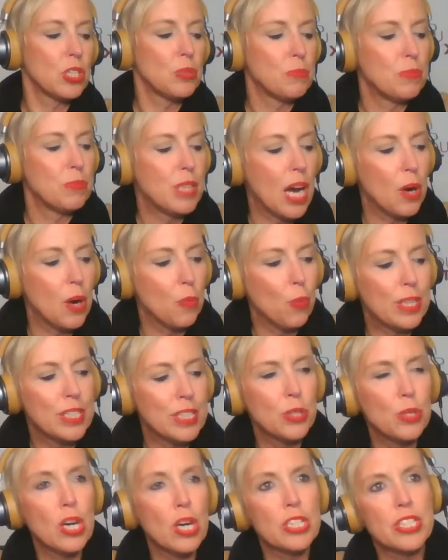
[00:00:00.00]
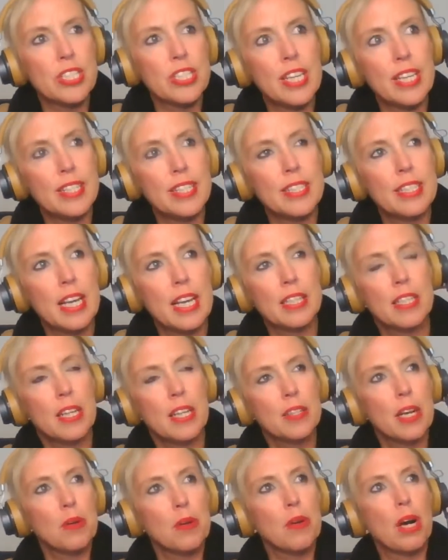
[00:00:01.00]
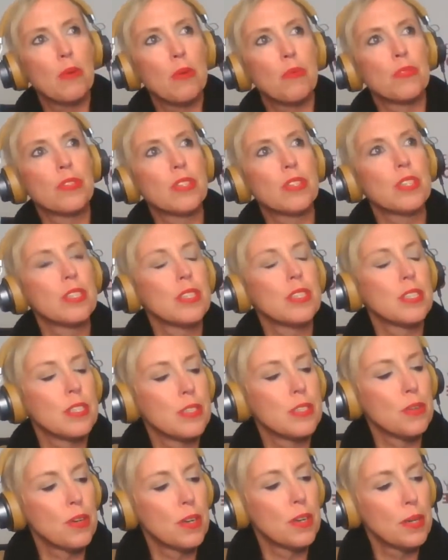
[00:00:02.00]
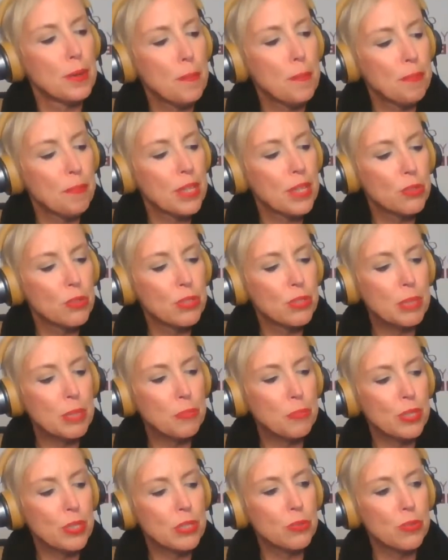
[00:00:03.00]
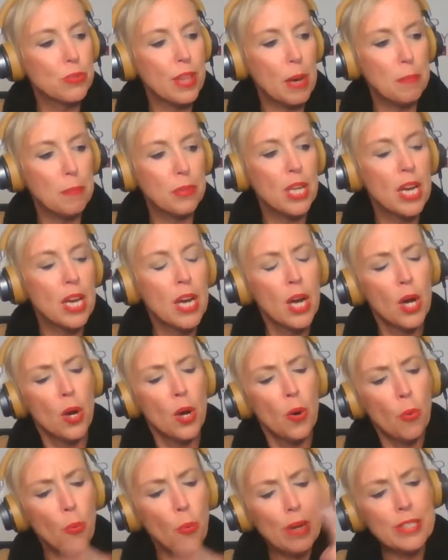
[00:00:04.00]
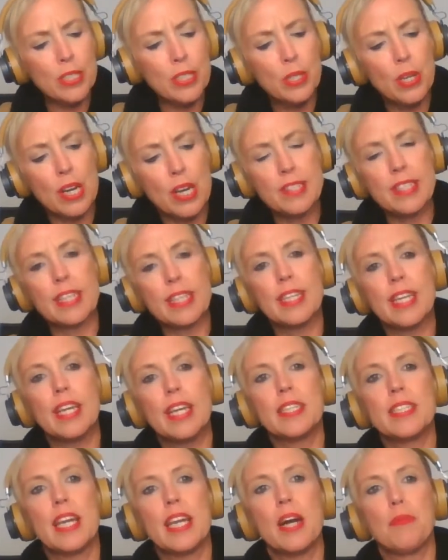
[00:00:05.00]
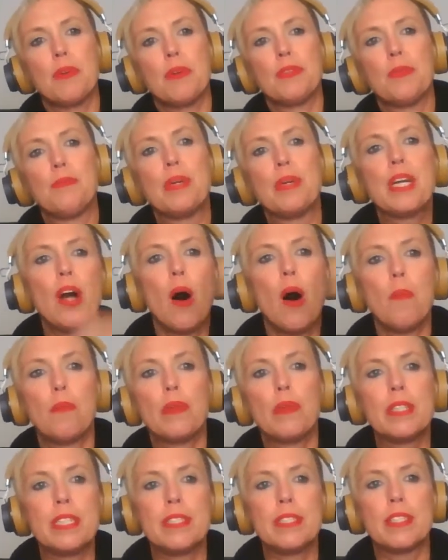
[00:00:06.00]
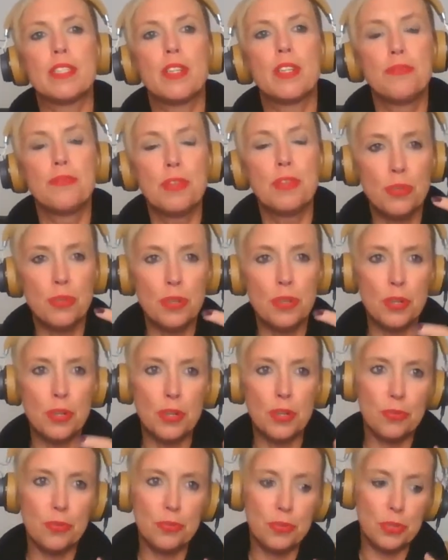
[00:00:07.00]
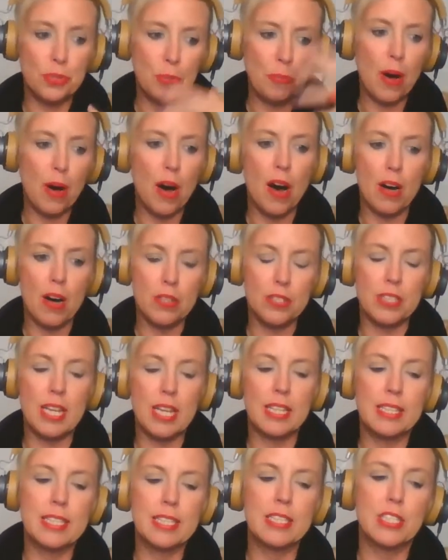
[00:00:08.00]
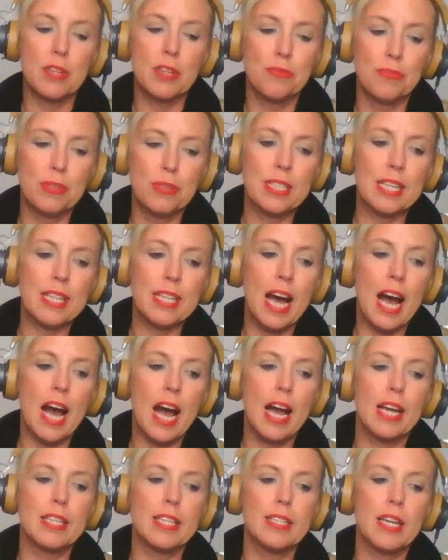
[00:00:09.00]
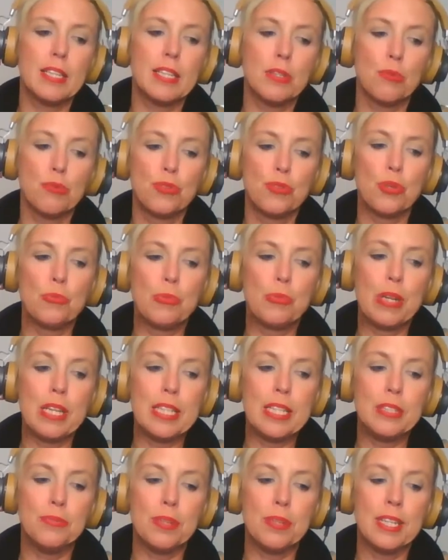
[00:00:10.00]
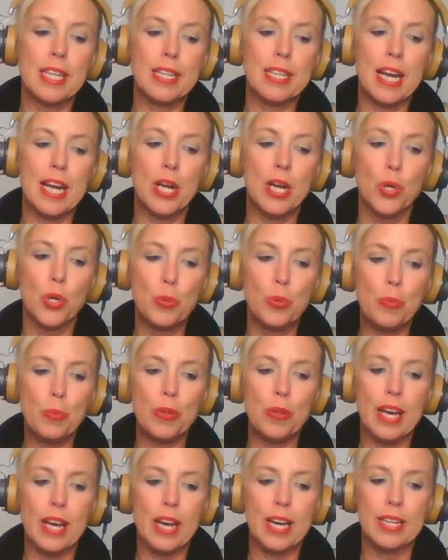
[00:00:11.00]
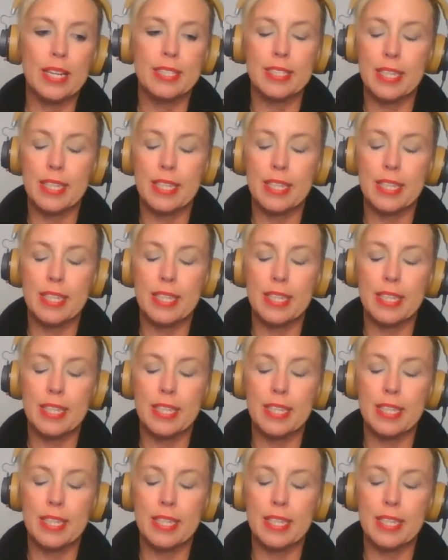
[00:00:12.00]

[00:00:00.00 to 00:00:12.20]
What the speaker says: Now, when you are saying, and I want to go deeper into that, but when you are saying, yeah, well, the big companies, it's something for the past, and it's something that I also believe and that I hope that